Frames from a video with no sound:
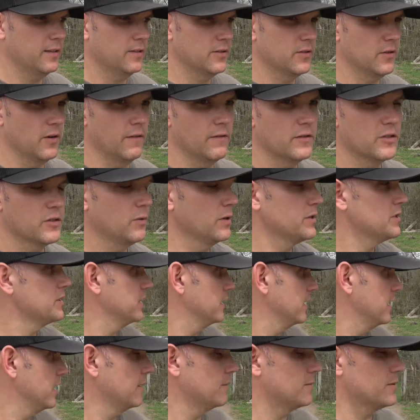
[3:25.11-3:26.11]
So I've switched
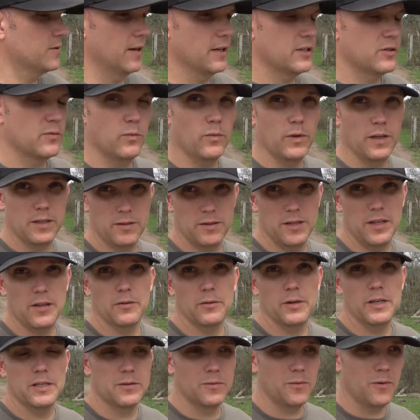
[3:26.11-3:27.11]
it up. So that's another
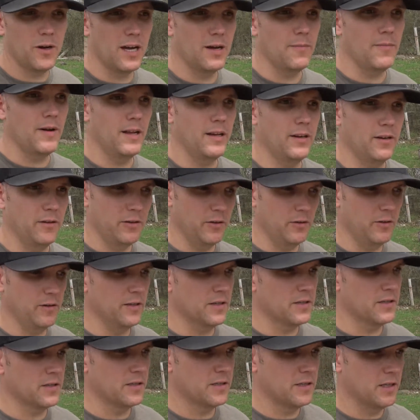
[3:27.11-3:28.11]
reason why I'm out here doing
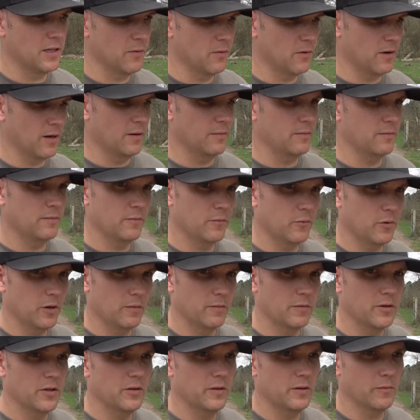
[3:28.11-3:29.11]
this, to see what
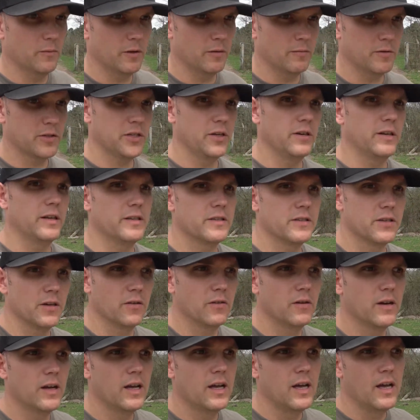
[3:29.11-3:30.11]
I'm doing, what I'm shooting.
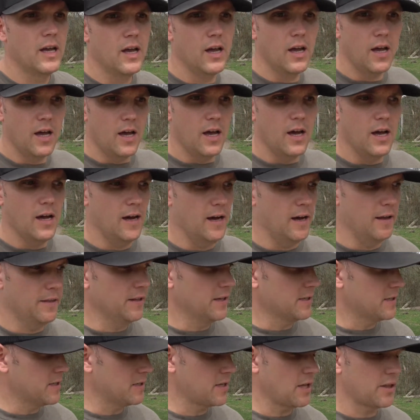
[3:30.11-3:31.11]
So
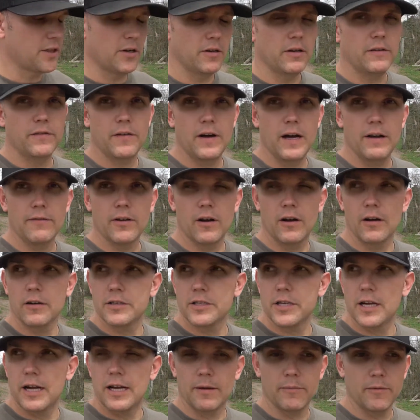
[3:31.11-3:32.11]
this is the 35 yard
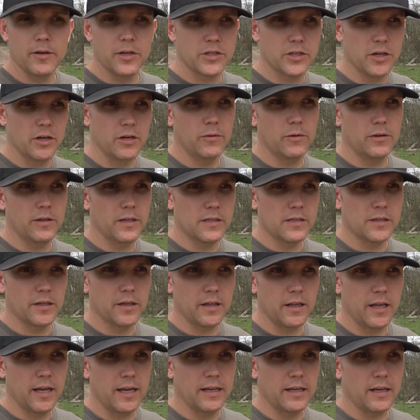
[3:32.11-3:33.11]
shot. I'm going to show you what these
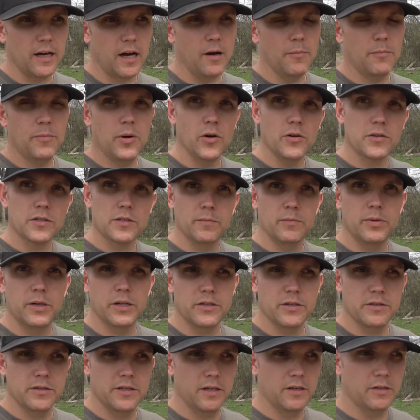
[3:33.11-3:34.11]
look like. I'll post some
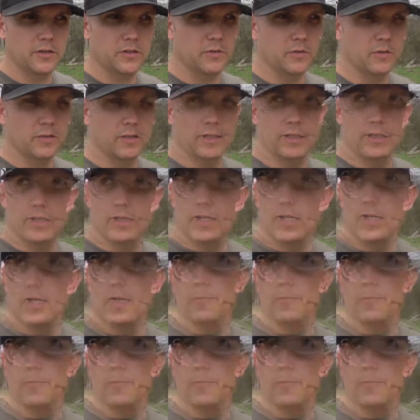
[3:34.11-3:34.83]
pictures here shortly.